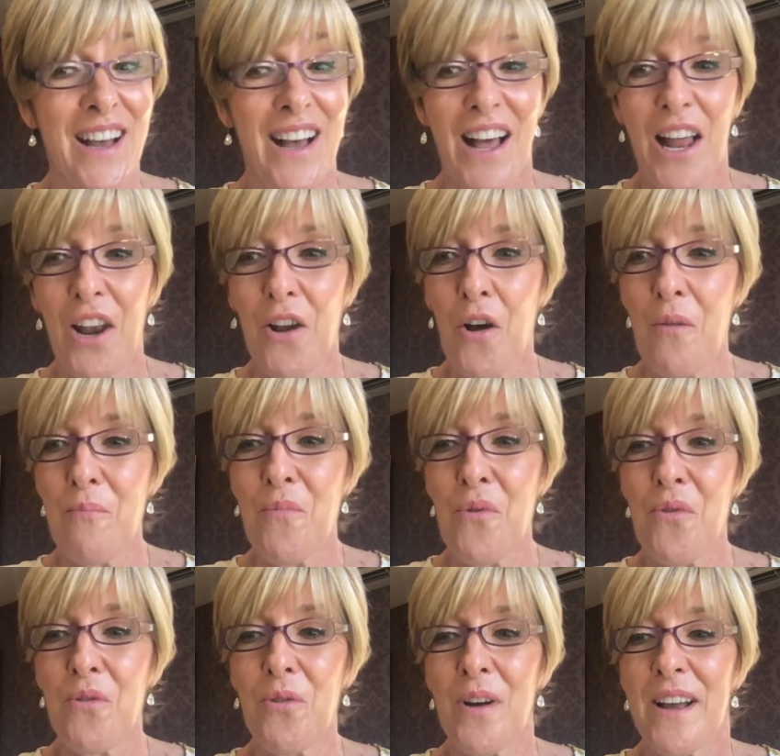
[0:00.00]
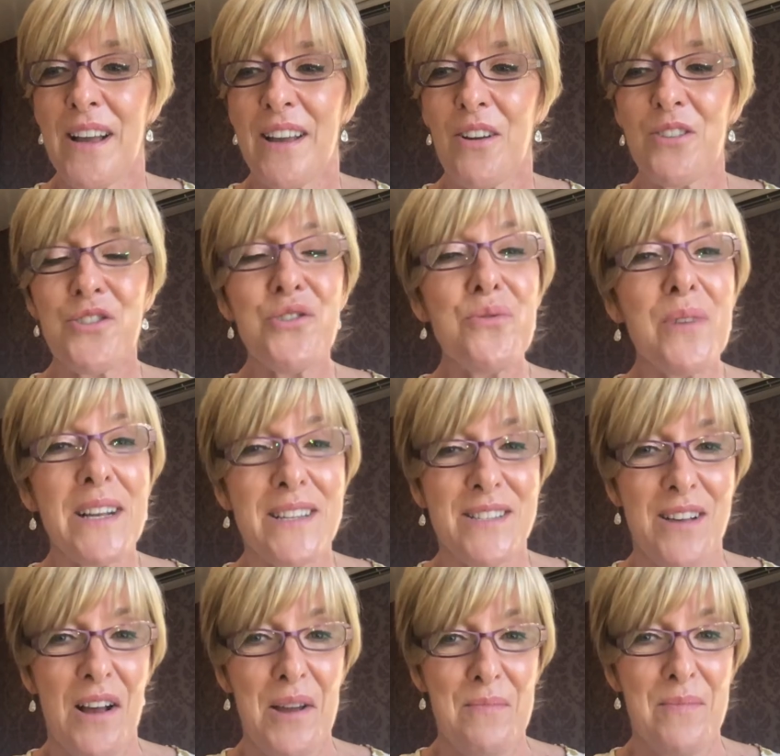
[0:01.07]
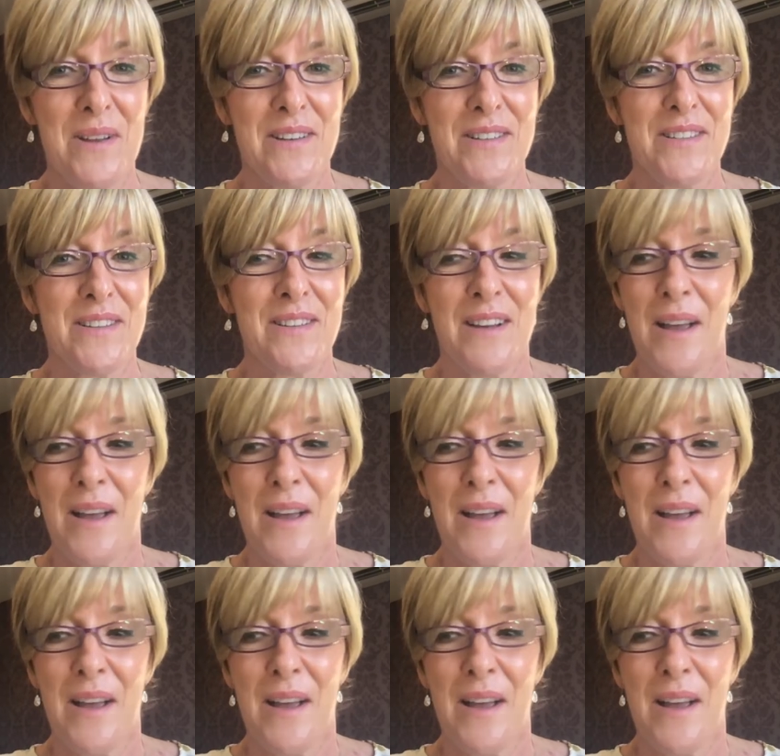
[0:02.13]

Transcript: a lot more new excitement,